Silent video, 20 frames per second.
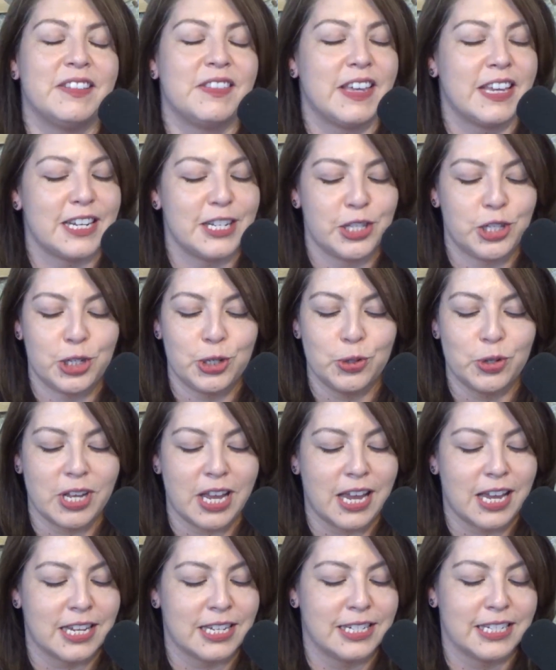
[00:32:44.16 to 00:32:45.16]
That is too
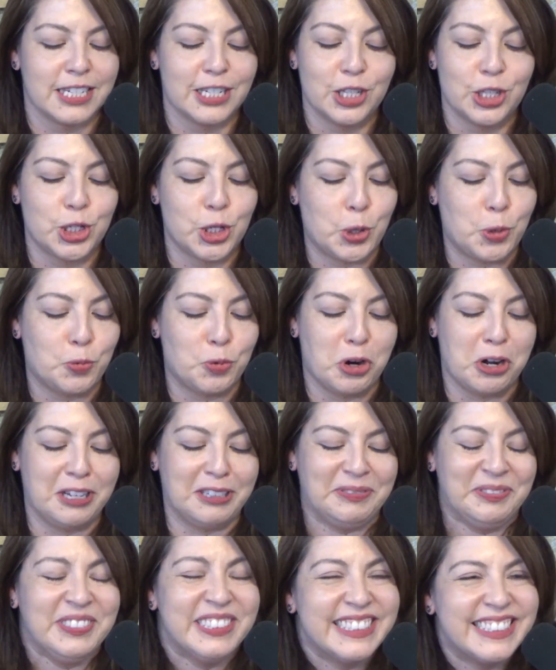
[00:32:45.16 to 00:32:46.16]
kind and so
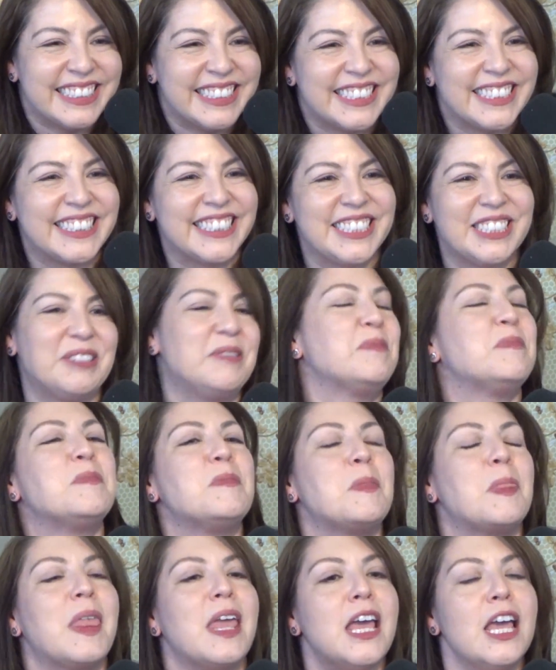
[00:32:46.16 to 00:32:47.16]
wrong.
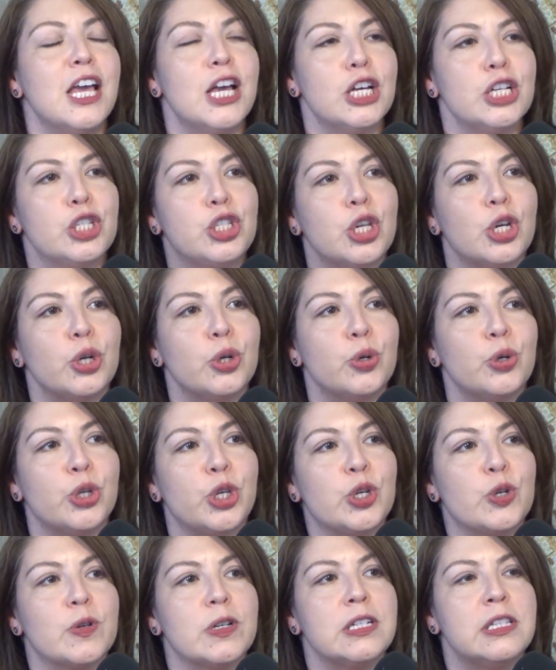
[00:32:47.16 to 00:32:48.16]
So
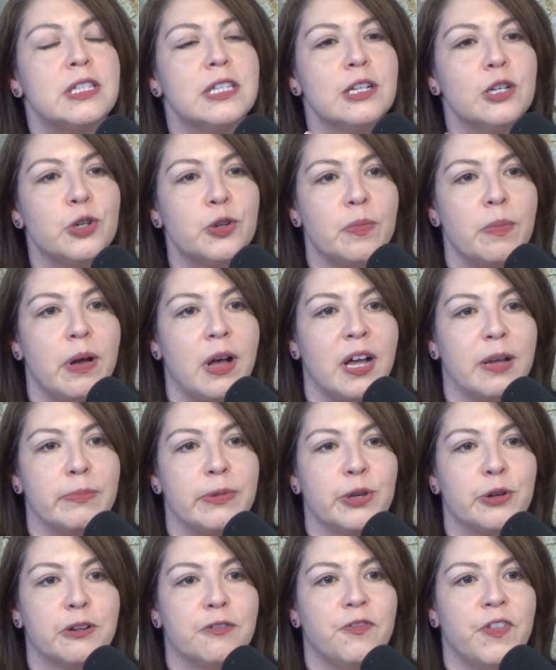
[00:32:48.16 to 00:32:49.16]
you're a single mom,
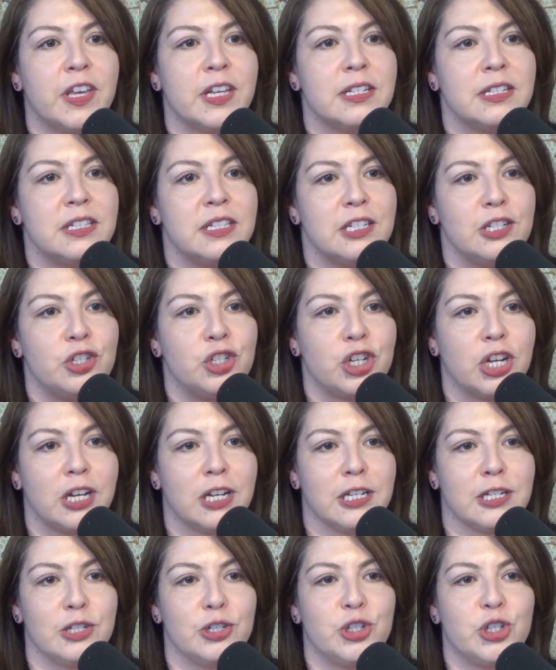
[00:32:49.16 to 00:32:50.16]
you're a fancy
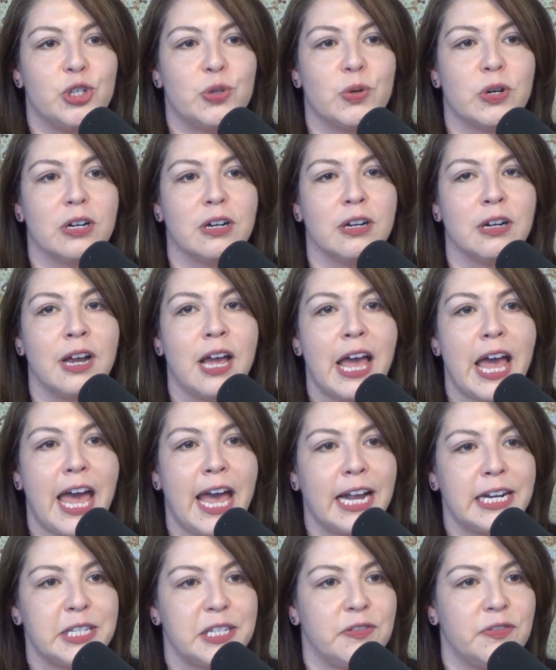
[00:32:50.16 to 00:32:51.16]
judge, you are
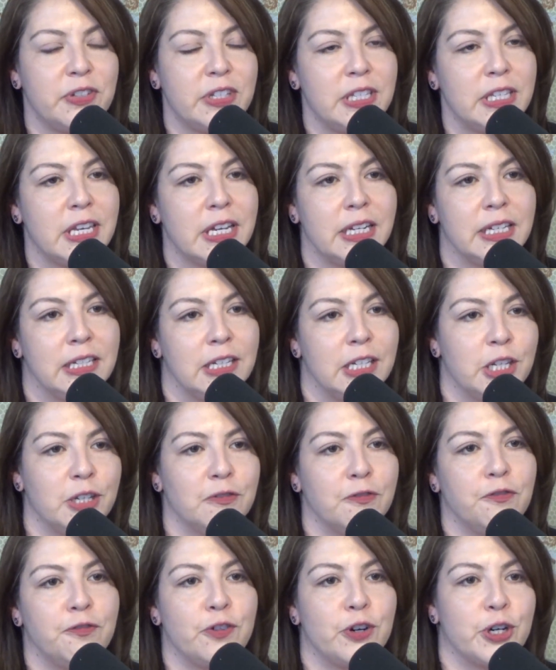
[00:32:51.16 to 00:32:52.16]
actively getting
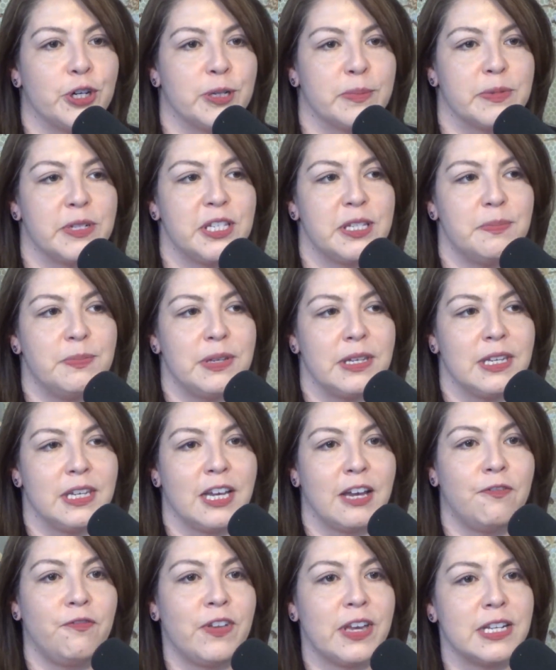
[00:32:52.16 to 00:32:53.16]
confirmed to be
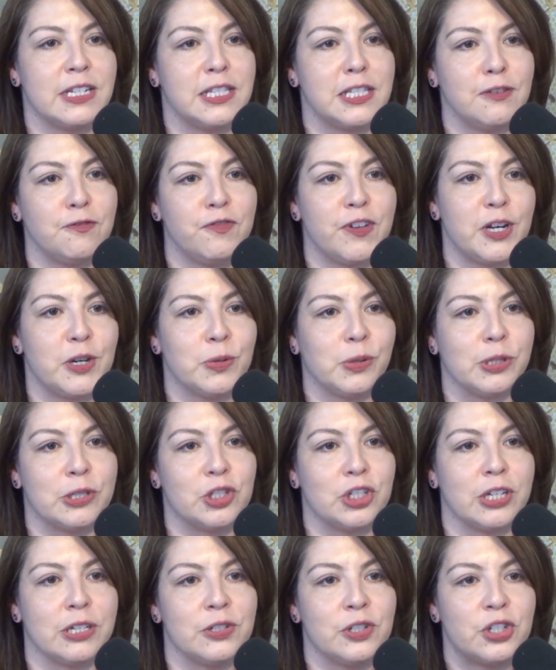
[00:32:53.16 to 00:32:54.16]
a fancy federal
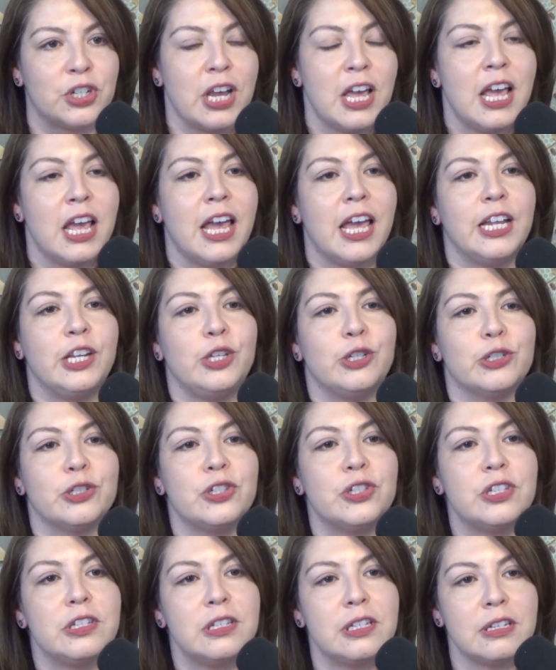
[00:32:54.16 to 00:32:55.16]
judge, and you're
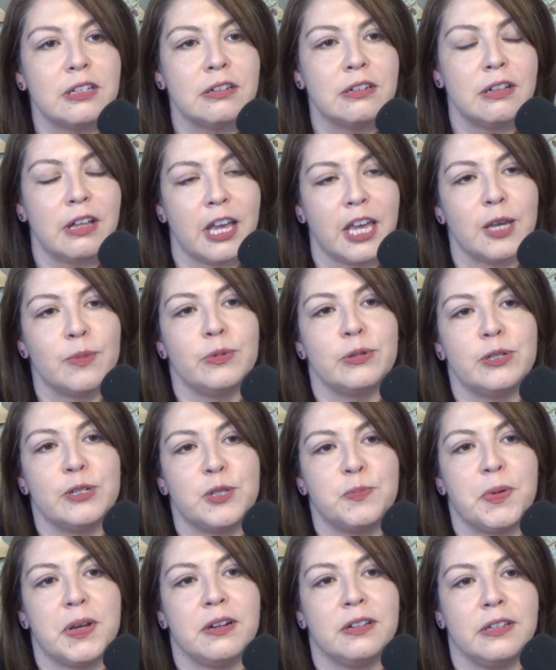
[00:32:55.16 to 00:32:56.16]
still able to
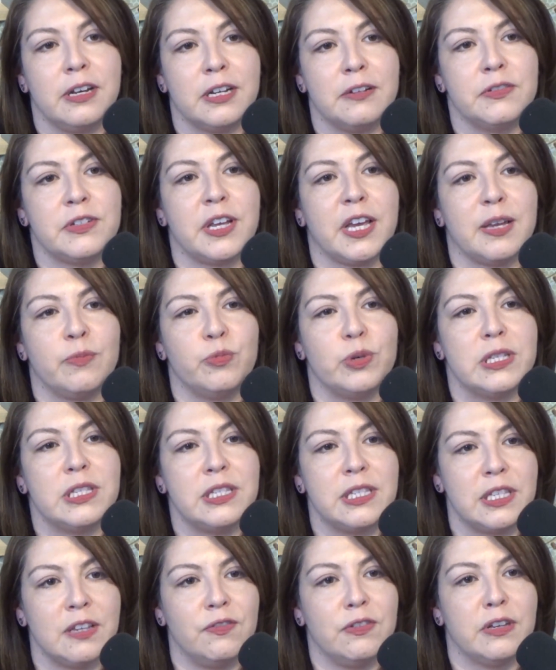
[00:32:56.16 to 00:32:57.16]
spend a lot of time with
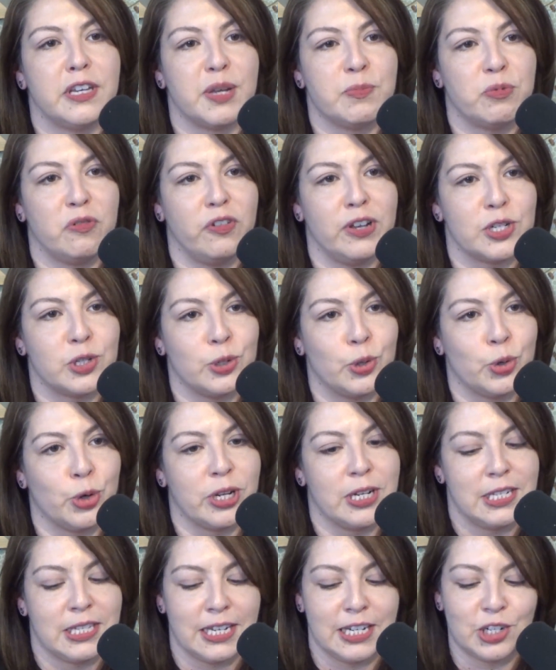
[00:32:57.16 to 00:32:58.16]
civic and professional
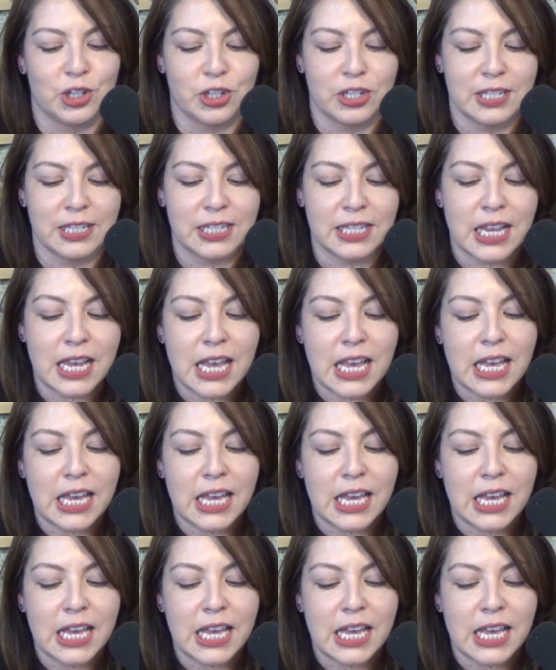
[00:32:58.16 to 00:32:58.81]
organizations,